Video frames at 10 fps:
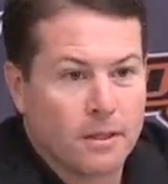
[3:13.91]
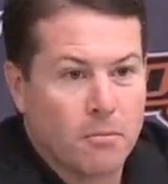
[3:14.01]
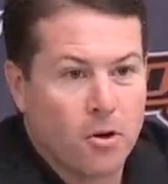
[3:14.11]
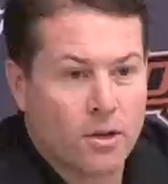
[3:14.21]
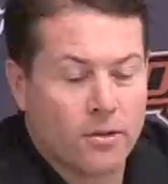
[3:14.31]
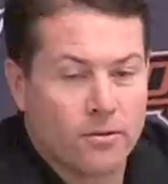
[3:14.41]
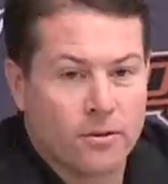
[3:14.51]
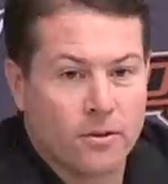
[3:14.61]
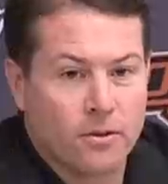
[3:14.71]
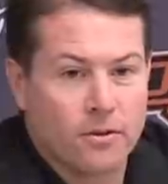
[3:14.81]
Marcus,
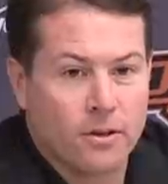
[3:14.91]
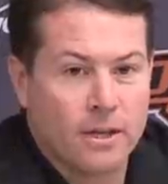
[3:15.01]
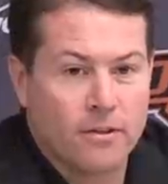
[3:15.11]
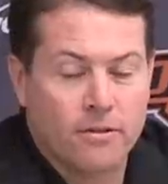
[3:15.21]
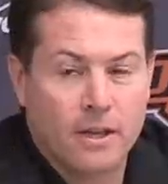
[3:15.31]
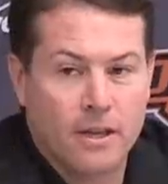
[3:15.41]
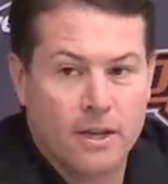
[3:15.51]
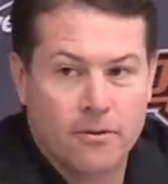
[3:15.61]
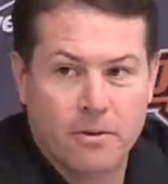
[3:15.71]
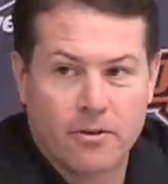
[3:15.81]
today's day and
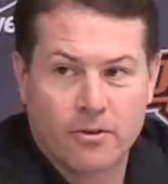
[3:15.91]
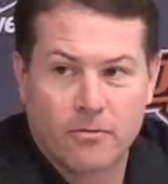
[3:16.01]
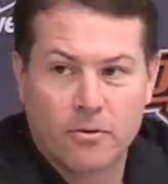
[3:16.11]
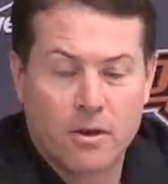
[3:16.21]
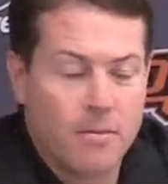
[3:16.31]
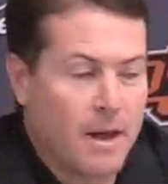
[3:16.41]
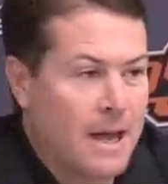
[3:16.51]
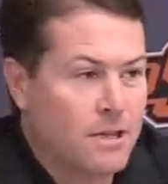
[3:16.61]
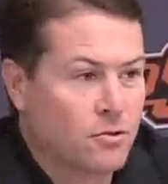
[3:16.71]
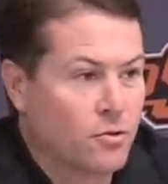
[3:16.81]
age, especially if you come out of
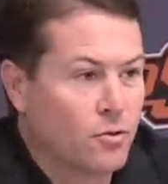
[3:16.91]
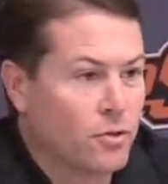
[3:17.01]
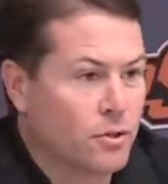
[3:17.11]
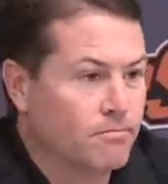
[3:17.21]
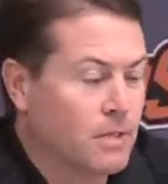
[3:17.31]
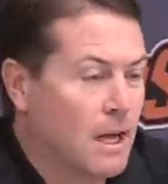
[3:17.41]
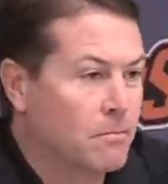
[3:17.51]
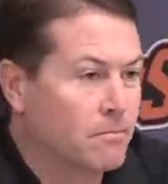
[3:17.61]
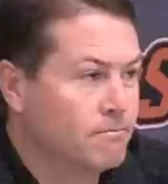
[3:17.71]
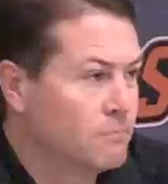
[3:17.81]
high school and you're a
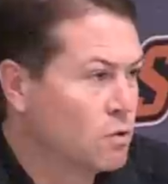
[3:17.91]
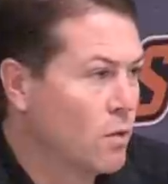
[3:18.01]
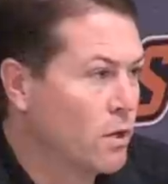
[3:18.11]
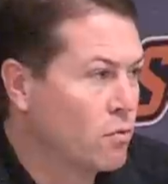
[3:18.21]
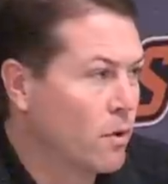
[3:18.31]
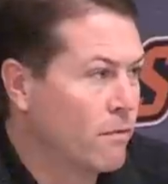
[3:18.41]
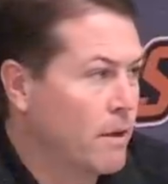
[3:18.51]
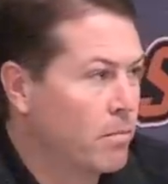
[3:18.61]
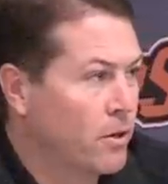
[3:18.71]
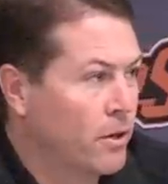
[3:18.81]
top 20,
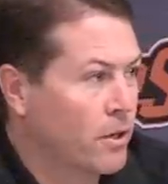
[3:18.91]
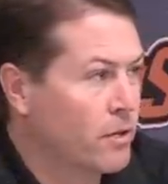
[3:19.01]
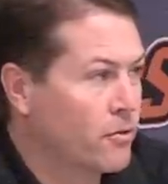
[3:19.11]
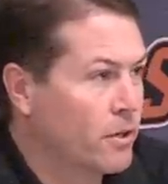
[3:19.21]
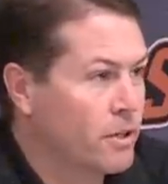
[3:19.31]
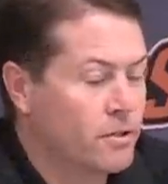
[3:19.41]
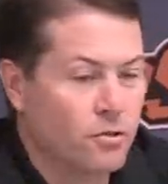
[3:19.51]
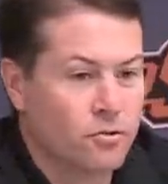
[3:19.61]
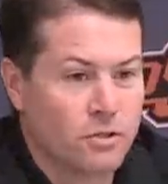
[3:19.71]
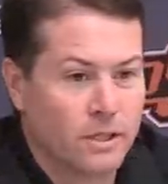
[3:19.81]
25 player in the country, it's
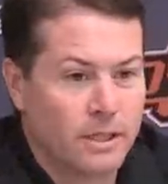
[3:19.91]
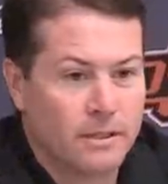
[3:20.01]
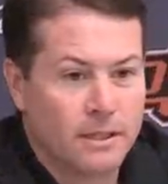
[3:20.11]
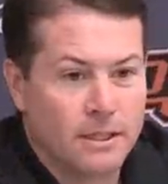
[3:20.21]
usually